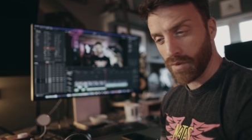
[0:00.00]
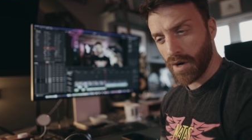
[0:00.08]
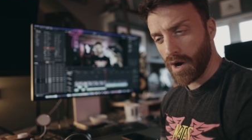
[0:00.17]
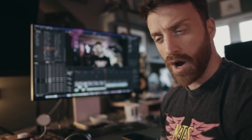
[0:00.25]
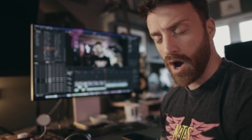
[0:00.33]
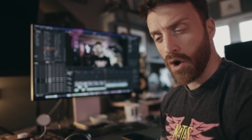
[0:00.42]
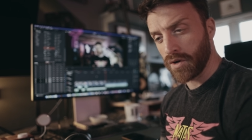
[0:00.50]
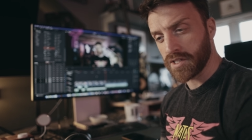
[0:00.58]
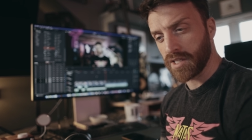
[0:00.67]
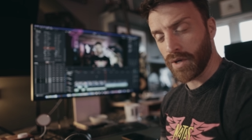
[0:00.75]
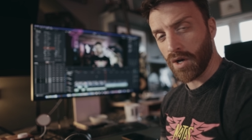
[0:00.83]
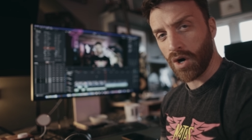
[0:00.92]
We're, uh,
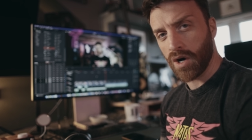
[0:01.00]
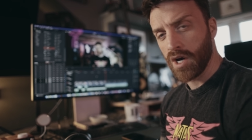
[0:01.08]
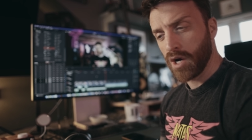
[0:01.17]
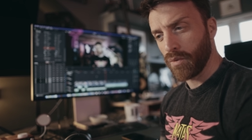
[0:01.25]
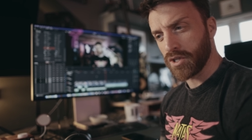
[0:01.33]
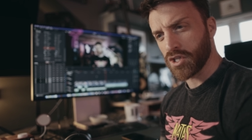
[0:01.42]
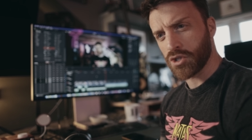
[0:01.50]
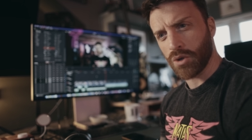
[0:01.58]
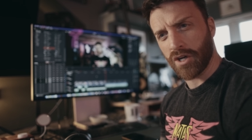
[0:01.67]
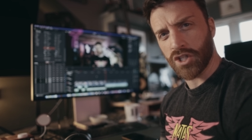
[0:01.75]
honestly, we're not. We're just trying to